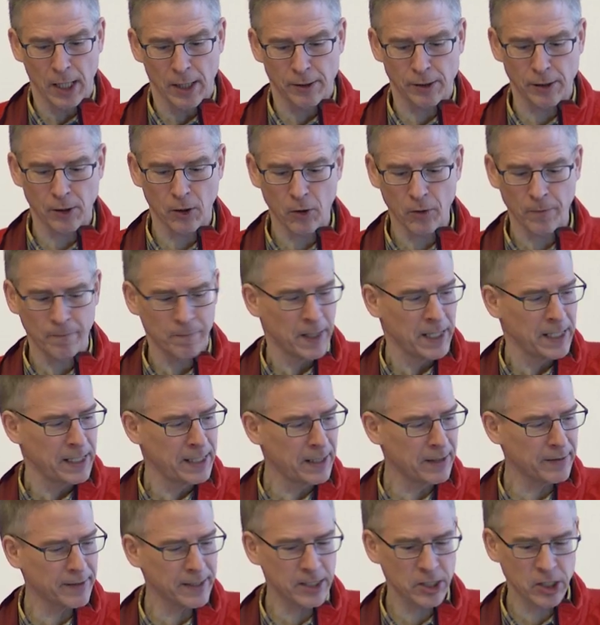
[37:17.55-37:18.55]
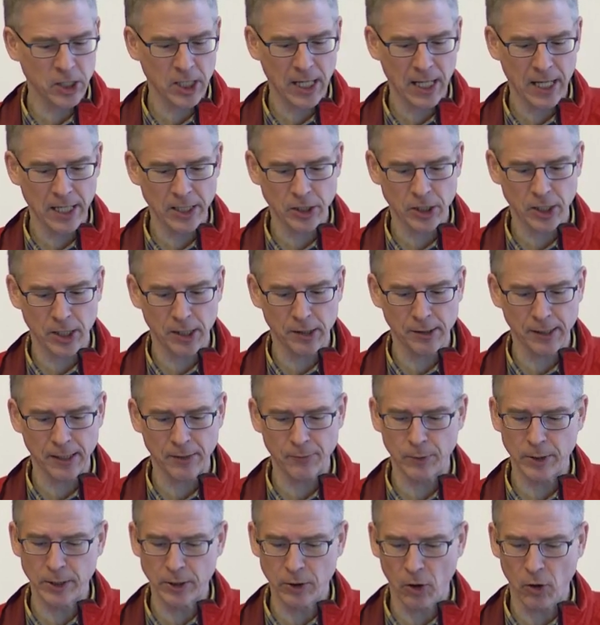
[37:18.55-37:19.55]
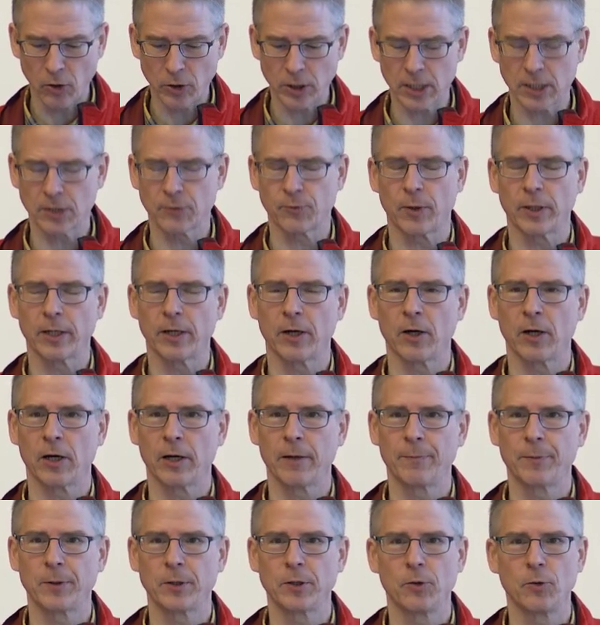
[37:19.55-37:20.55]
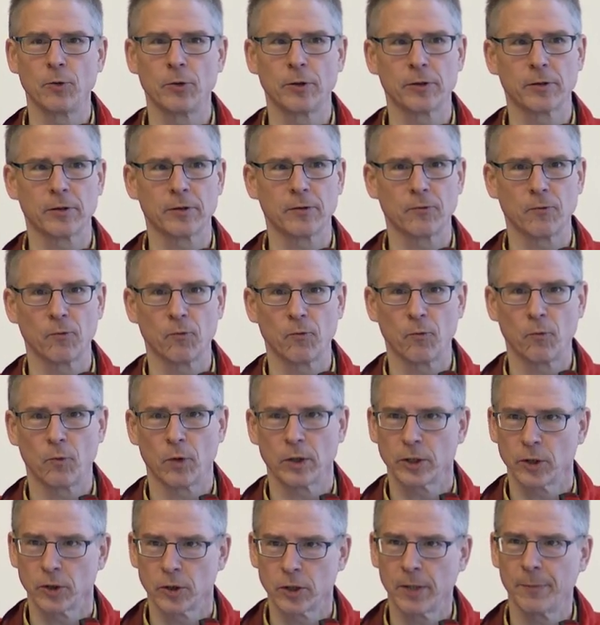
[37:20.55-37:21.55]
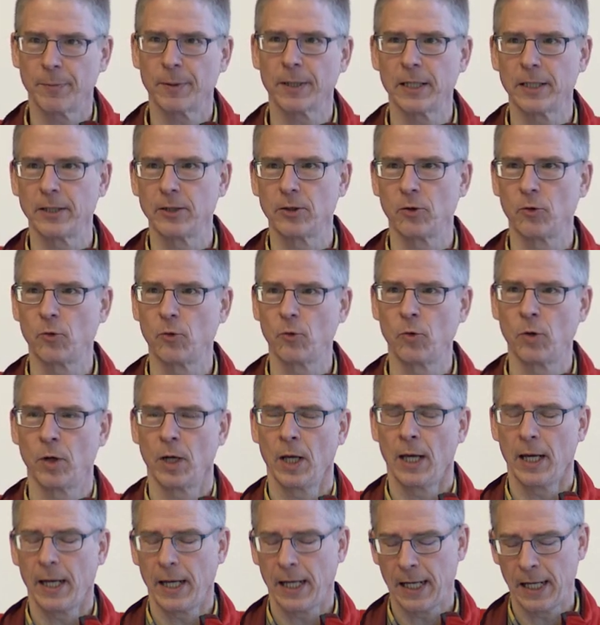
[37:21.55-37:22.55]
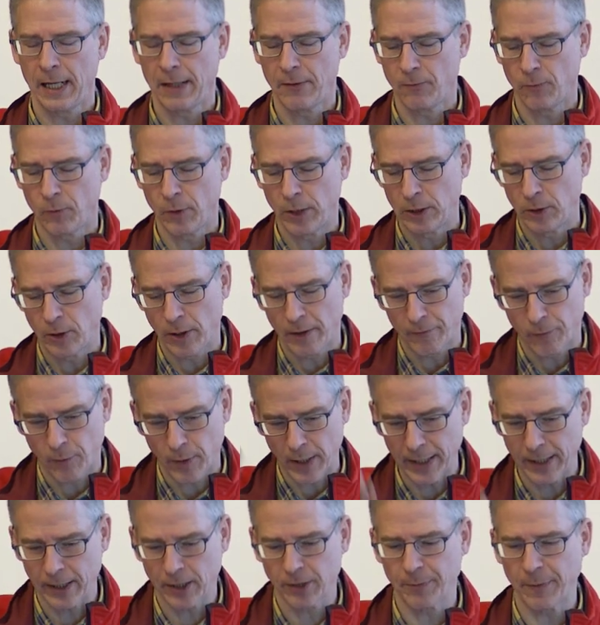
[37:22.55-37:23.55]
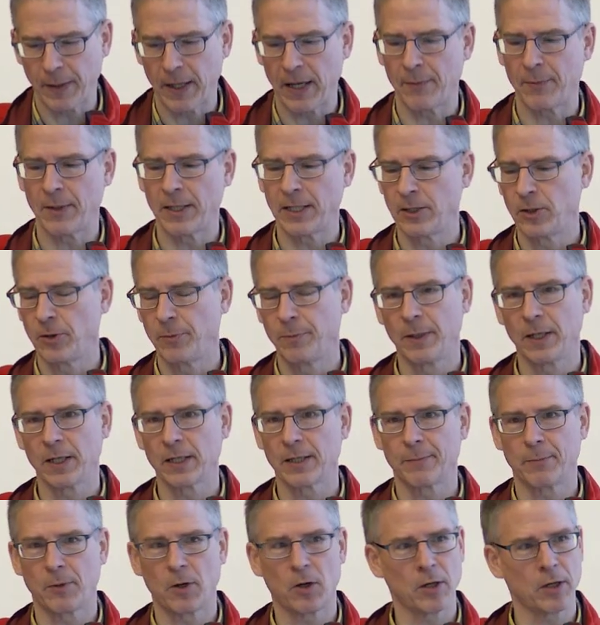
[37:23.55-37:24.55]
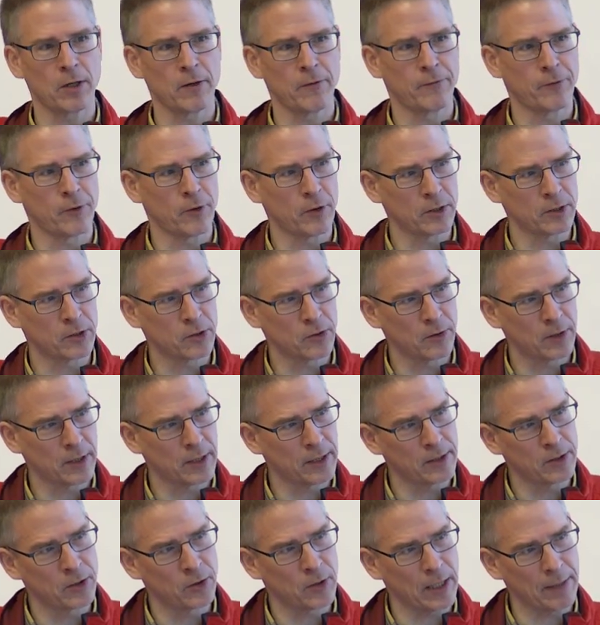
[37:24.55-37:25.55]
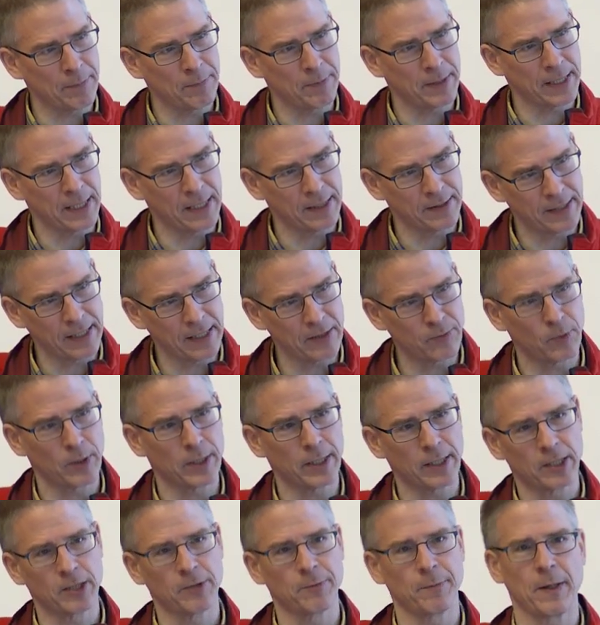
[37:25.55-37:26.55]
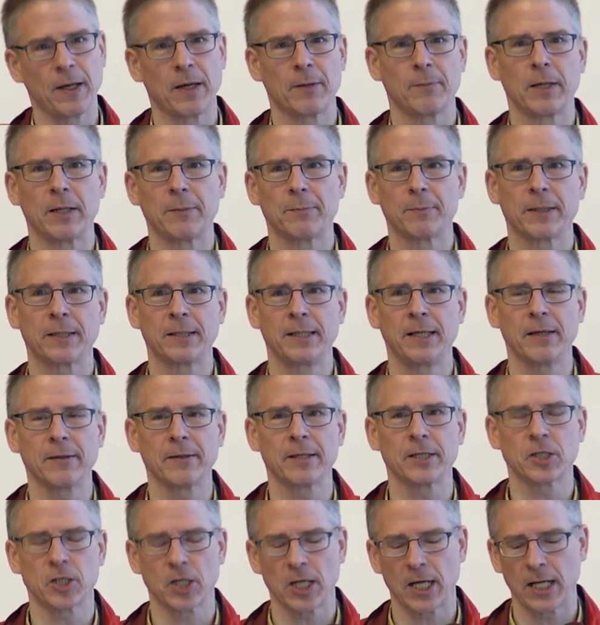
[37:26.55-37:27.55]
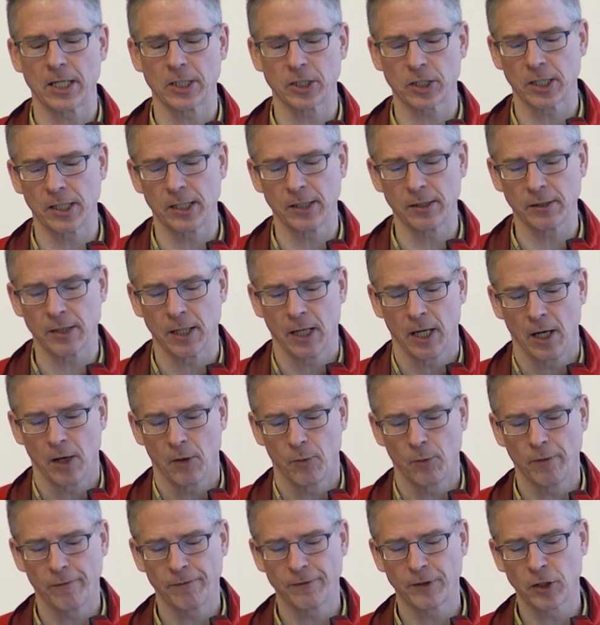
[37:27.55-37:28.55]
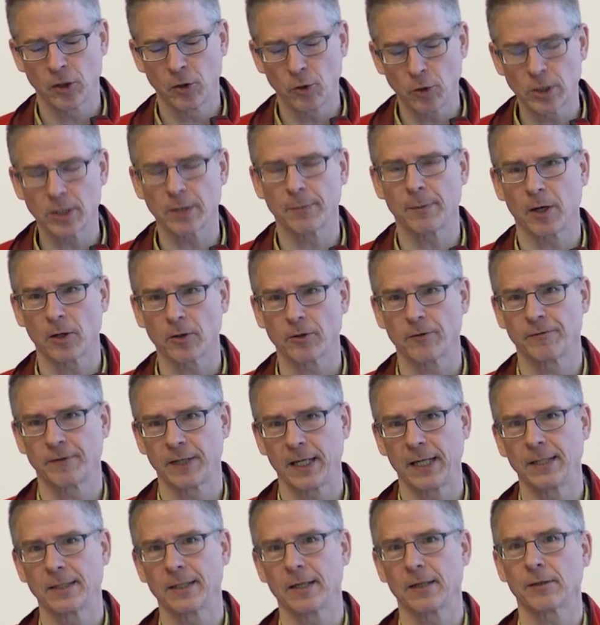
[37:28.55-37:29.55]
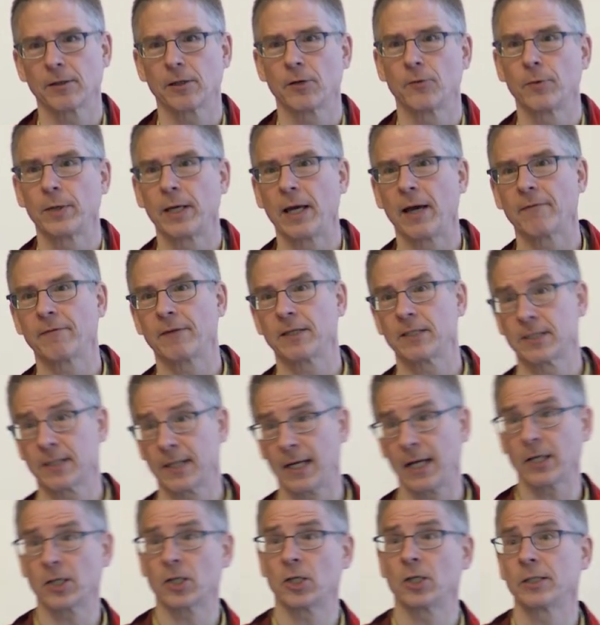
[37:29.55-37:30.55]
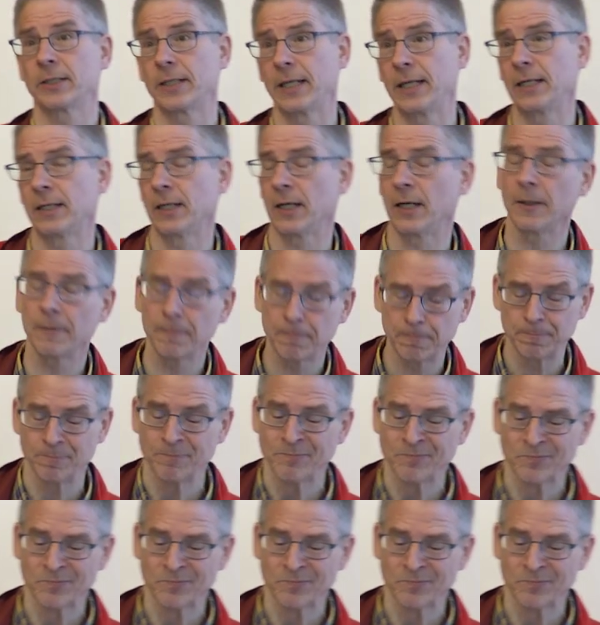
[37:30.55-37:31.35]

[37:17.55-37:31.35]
So here the challenge is that we don't just want to reproduce what you typically do in where you have one experiment, you build a model for to, to replicate that one experiment. But here the challenge is we have huge amount of data. So we have the structural data,